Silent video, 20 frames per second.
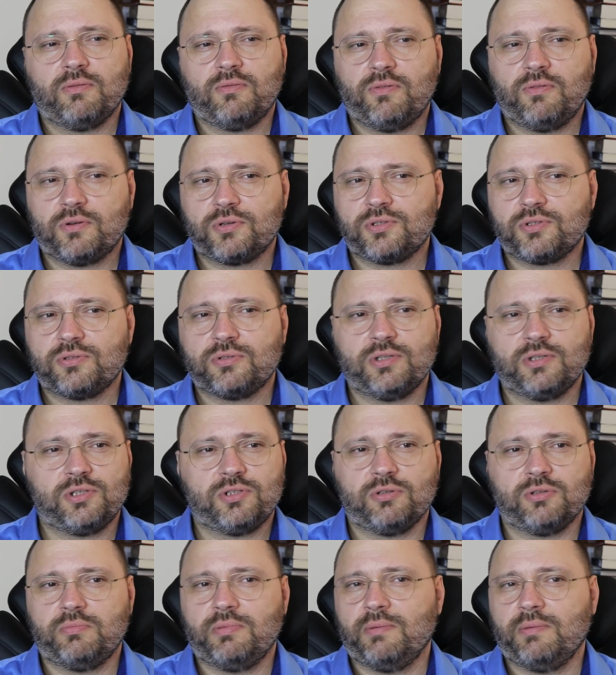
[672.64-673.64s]
but for sure
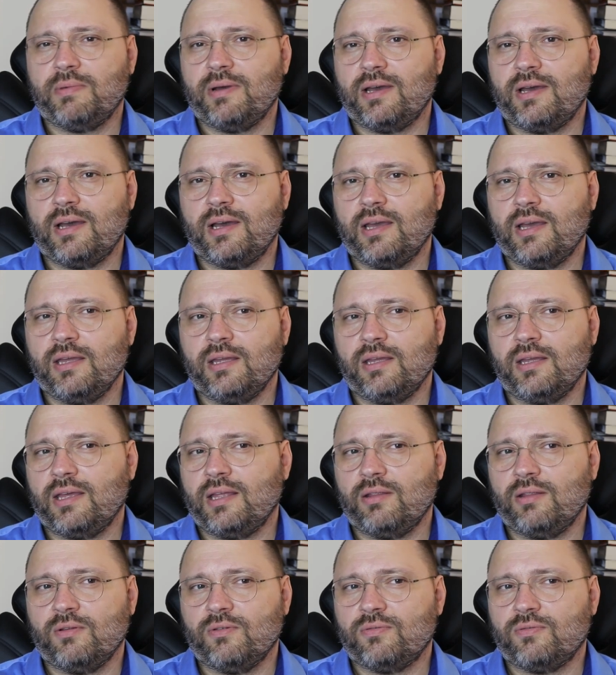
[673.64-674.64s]
it should be by
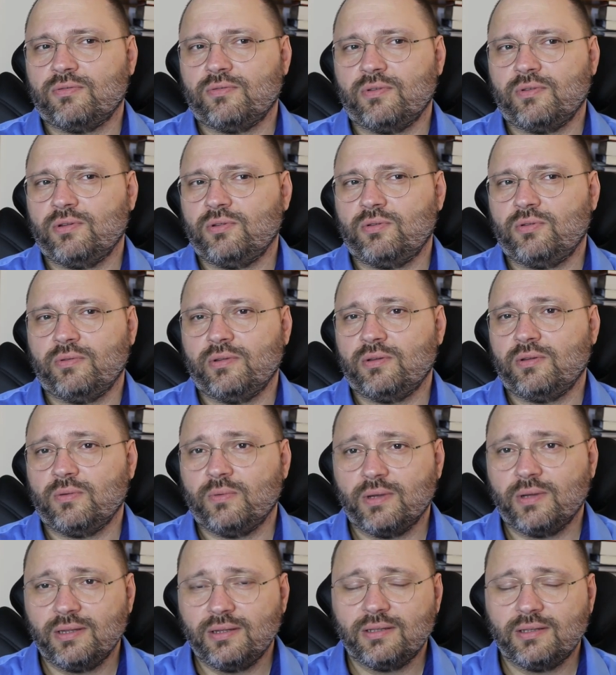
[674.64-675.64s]
end of
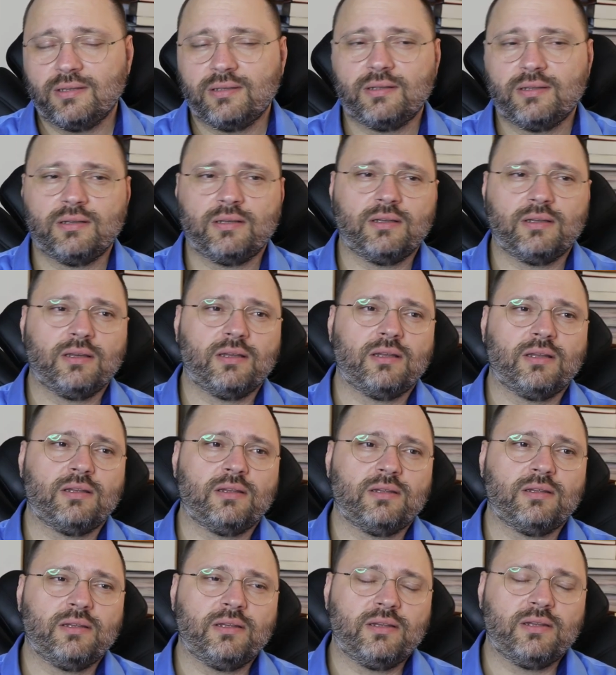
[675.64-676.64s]
2021.
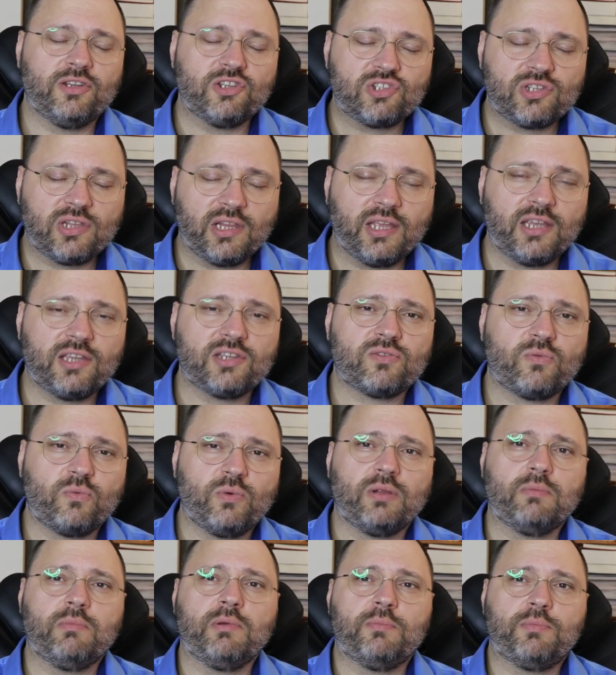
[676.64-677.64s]
And these
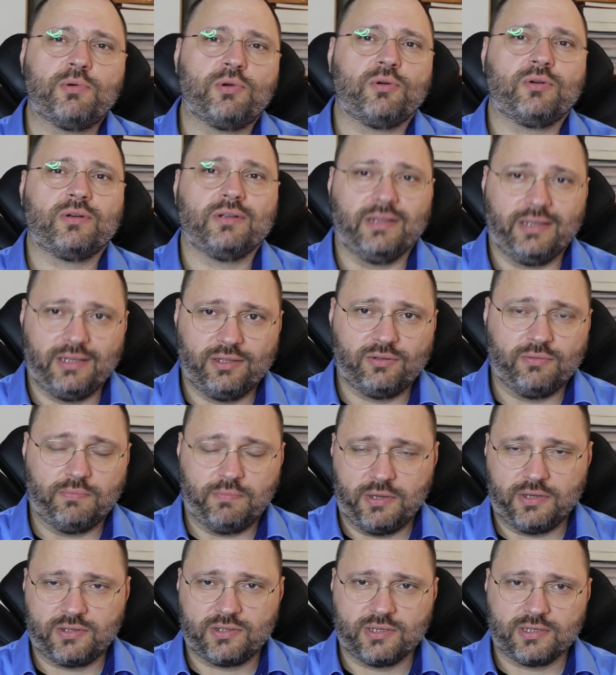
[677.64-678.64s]
links will be broken
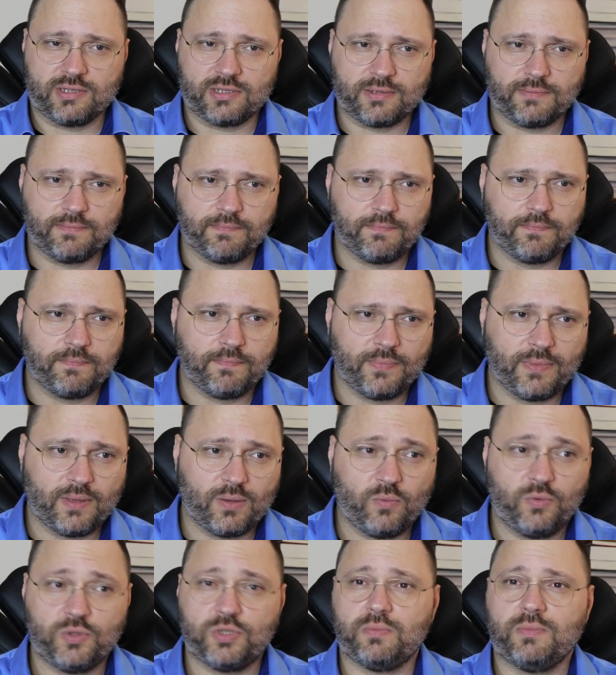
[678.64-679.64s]
into pieces,
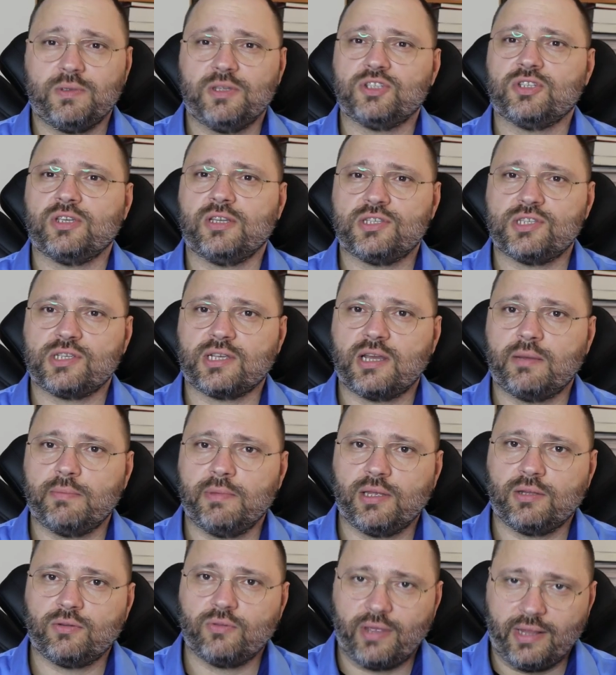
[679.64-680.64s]
which means it's
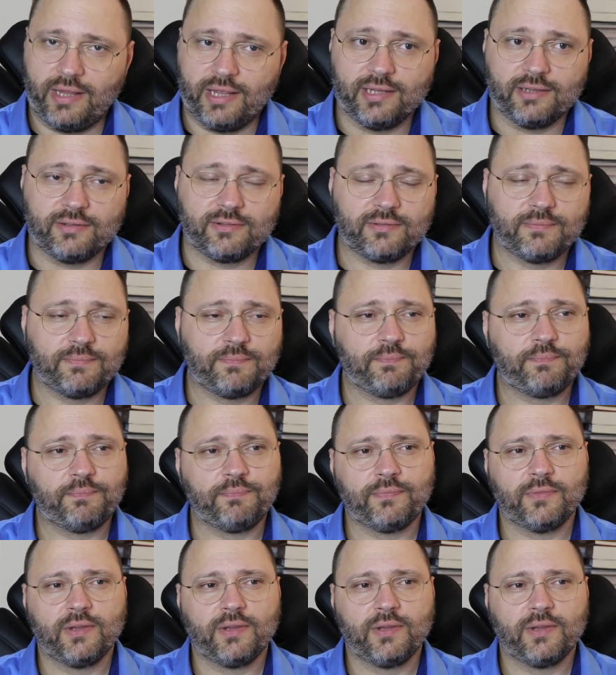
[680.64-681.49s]
coming to an end.